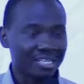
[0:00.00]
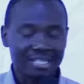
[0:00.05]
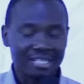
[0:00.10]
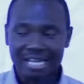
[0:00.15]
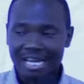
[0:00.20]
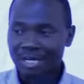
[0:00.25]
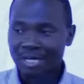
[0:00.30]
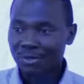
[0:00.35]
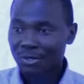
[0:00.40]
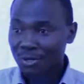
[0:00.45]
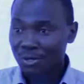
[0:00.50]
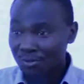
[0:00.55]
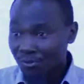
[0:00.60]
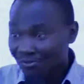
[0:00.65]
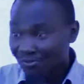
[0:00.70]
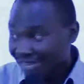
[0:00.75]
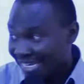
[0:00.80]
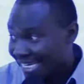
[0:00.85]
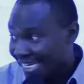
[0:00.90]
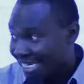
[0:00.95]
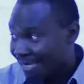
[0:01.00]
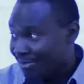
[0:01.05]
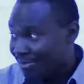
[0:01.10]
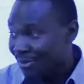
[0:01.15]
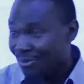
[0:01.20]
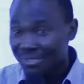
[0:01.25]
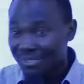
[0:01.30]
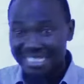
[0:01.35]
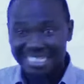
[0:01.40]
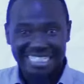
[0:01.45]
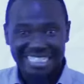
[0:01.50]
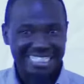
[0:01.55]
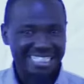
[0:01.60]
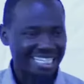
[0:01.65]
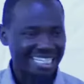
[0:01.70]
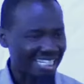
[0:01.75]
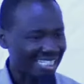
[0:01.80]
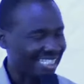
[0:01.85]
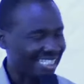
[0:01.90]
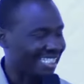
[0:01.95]
And you're not offended because it is
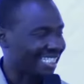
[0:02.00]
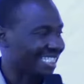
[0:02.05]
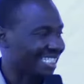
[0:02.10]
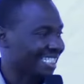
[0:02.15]
dusty.